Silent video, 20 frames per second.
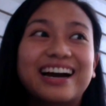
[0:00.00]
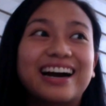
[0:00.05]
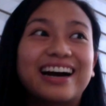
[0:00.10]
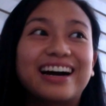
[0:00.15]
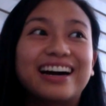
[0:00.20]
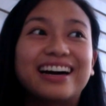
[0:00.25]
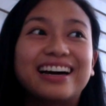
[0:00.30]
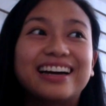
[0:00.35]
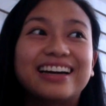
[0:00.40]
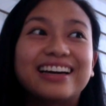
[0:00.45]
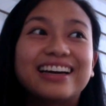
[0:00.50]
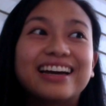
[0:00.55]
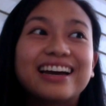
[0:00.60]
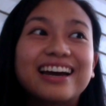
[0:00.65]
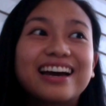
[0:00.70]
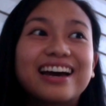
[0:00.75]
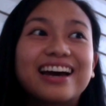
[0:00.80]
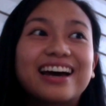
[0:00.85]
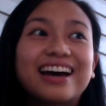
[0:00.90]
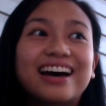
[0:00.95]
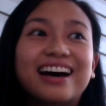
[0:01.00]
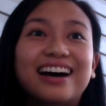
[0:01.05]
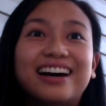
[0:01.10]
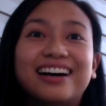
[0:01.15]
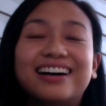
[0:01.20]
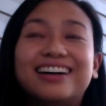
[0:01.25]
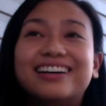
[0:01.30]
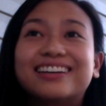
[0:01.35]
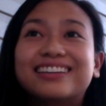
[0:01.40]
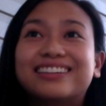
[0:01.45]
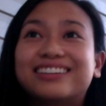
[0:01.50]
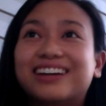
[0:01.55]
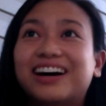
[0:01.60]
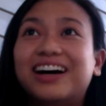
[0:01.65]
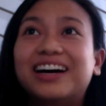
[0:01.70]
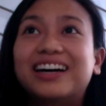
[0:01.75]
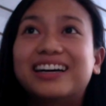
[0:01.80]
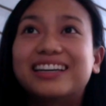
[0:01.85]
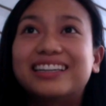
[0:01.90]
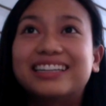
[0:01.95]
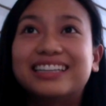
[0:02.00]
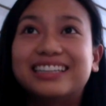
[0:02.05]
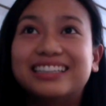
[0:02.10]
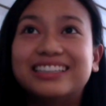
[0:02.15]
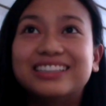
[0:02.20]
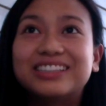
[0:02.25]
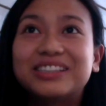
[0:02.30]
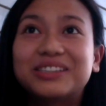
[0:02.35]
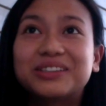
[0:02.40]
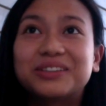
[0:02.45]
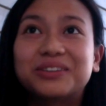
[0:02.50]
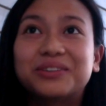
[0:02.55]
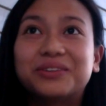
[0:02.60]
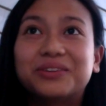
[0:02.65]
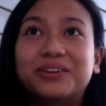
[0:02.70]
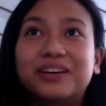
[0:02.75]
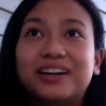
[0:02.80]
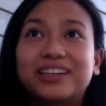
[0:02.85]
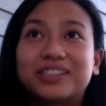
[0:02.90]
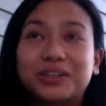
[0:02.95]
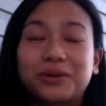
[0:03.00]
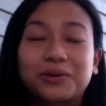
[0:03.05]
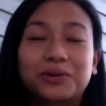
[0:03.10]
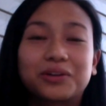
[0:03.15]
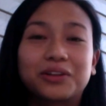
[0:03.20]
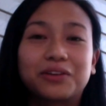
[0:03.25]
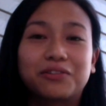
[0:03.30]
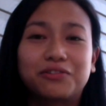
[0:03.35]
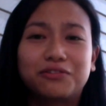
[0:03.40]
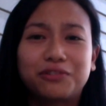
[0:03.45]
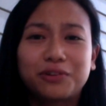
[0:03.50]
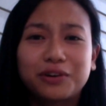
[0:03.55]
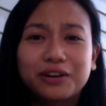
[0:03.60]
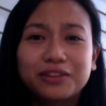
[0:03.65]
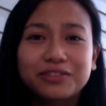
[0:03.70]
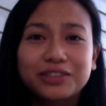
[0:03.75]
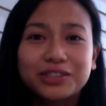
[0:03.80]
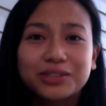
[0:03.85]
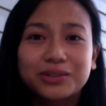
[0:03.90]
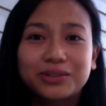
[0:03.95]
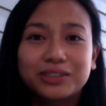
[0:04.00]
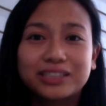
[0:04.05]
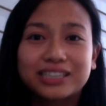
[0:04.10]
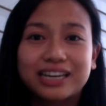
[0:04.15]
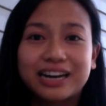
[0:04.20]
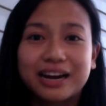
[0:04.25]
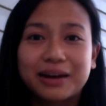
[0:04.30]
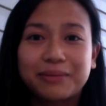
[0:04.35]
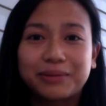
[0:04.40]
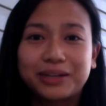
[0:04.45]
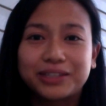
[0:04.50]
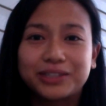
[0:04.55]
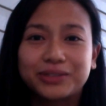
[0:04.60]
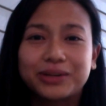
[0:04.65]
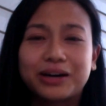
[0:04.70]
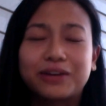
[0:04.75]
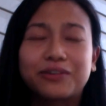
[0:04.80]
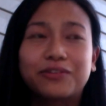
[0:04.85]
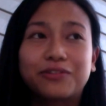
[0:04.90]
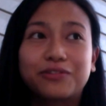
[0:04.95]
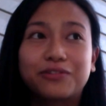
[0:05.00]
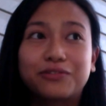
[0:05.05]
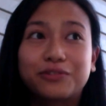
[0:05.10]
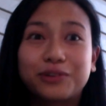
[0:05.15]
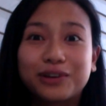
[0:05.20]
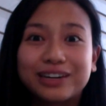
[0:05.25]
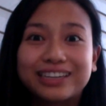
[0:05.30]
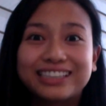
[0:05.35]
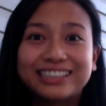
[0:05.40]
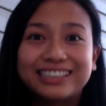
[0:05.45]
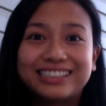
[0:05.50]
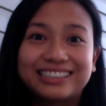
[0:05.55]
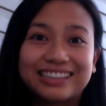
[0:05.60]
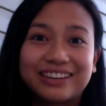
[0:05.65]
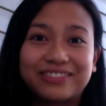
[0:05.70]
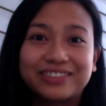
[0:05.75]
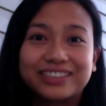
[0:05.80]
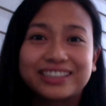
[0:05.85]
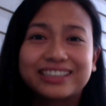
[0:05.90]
I got into a total of 4 of the schools that I applied to out of 47.